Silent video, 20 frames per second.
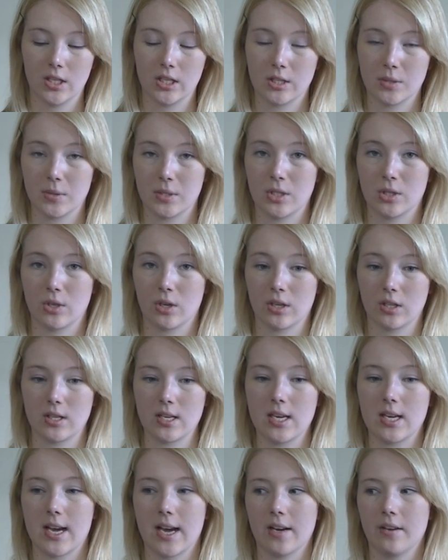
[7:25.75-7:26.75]
This was
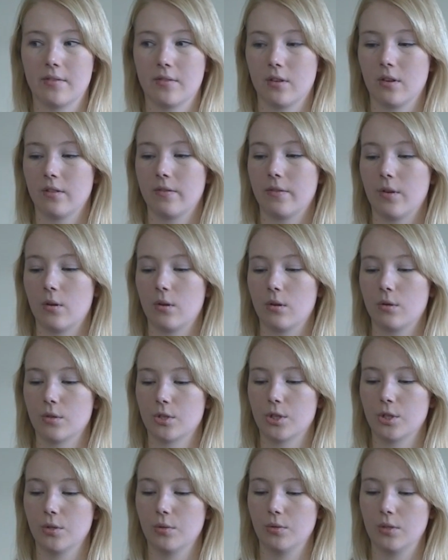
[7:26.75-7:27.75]
strictly kind of for a photo
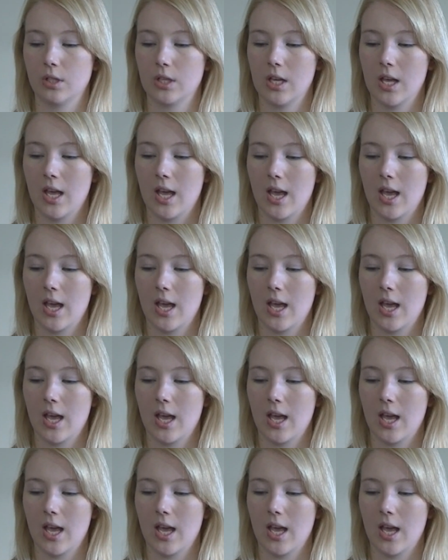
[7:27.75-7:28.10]
shoot,